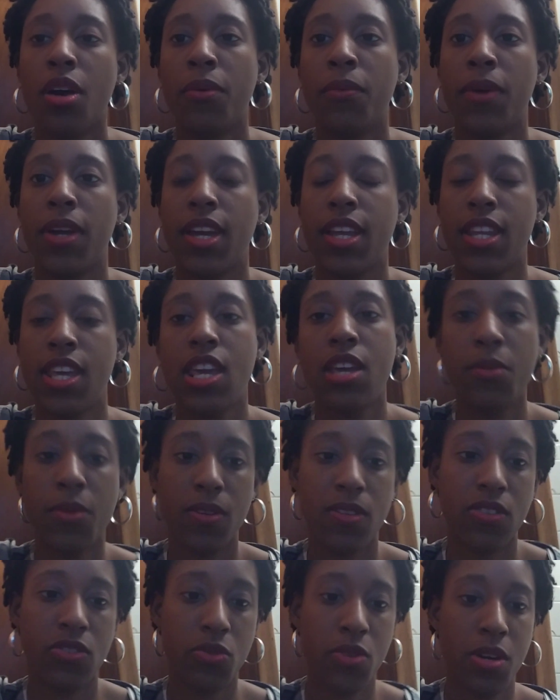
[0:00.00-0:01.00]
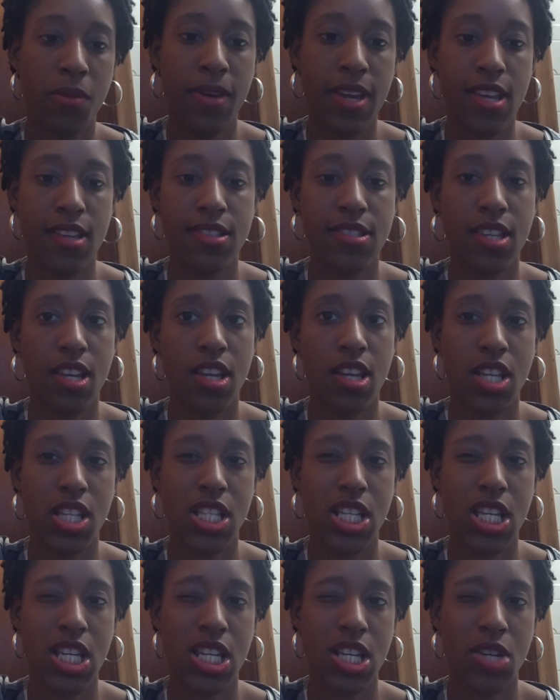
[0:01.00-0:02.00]
When he was three weeks and
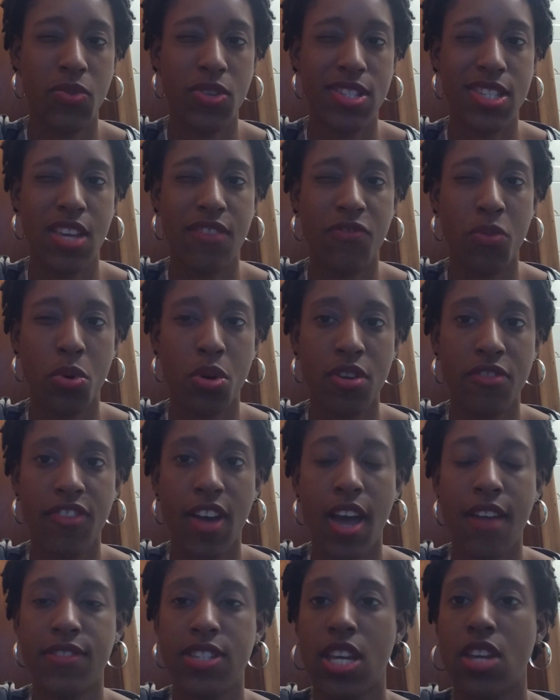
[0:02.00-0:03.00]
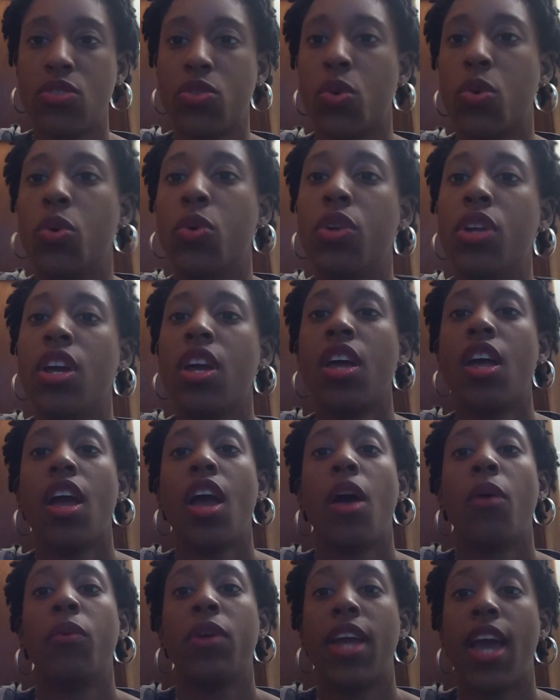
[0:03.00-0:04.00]
I want to say four or five days old,
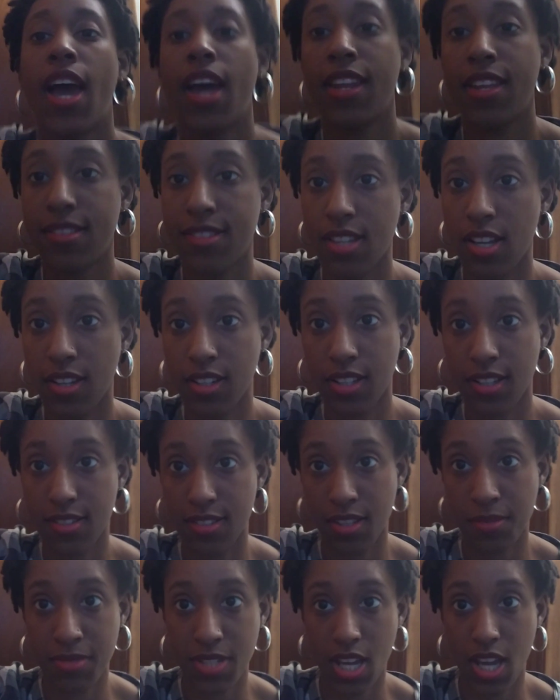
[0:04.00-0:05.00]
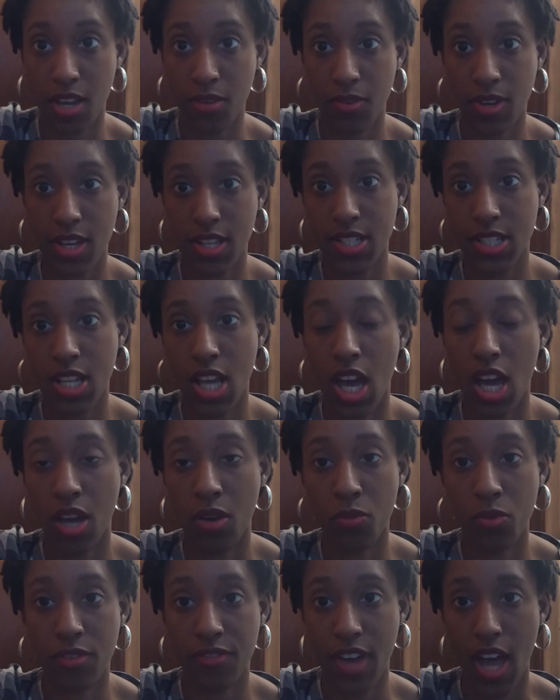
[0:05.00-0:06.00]
we had his tongue and his lip tie re
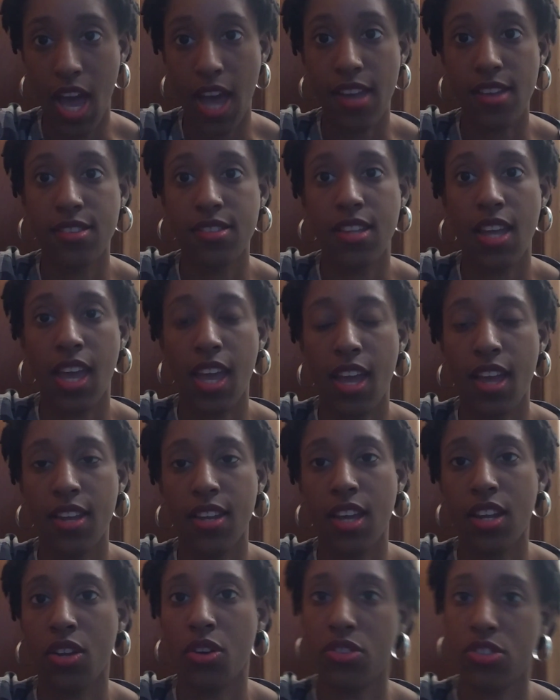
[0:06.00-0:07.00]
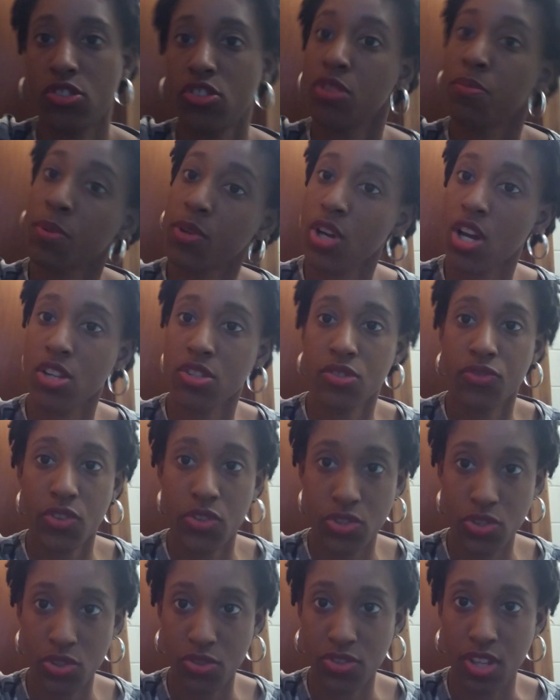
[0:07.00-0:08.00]
uh, revised. And I know it's a super
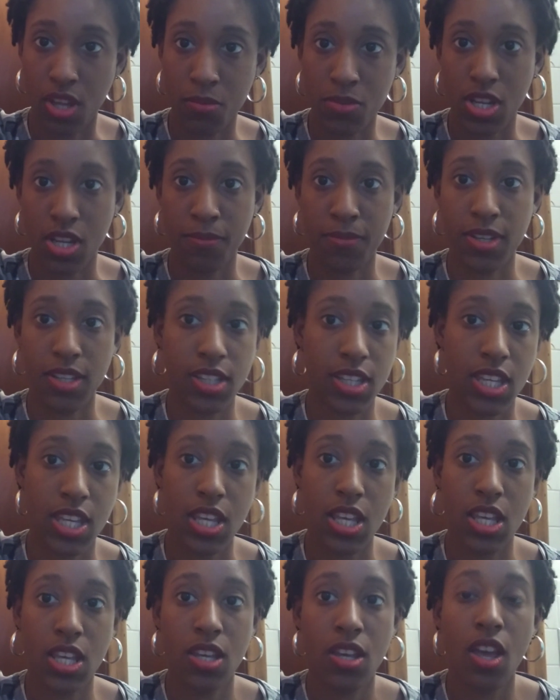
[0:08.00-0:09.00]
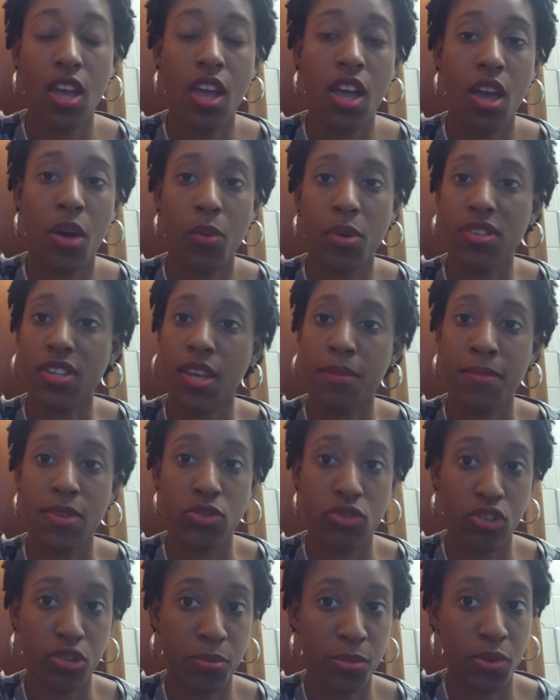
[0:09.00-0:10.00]
controversial subject, but he was a
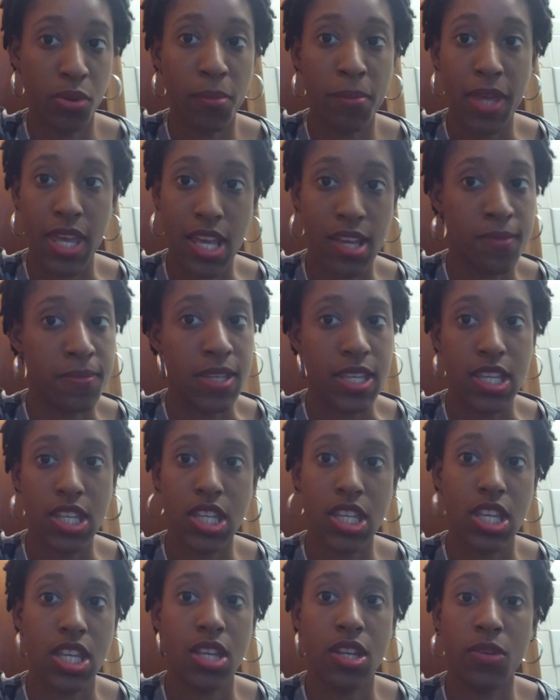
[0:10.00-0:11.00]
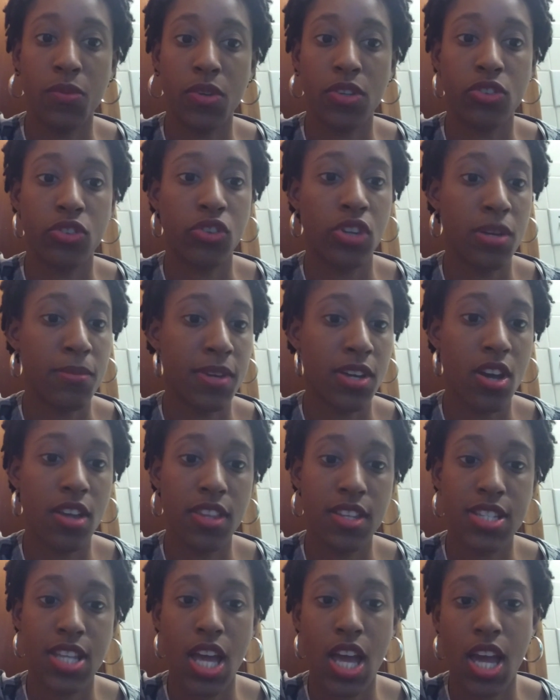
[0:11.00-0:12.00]
miserable baby. He was screaming all
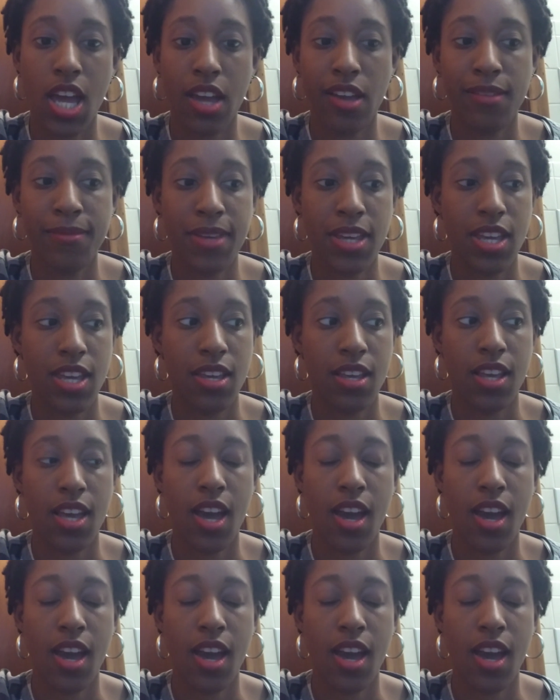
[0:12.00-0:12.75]
the time. He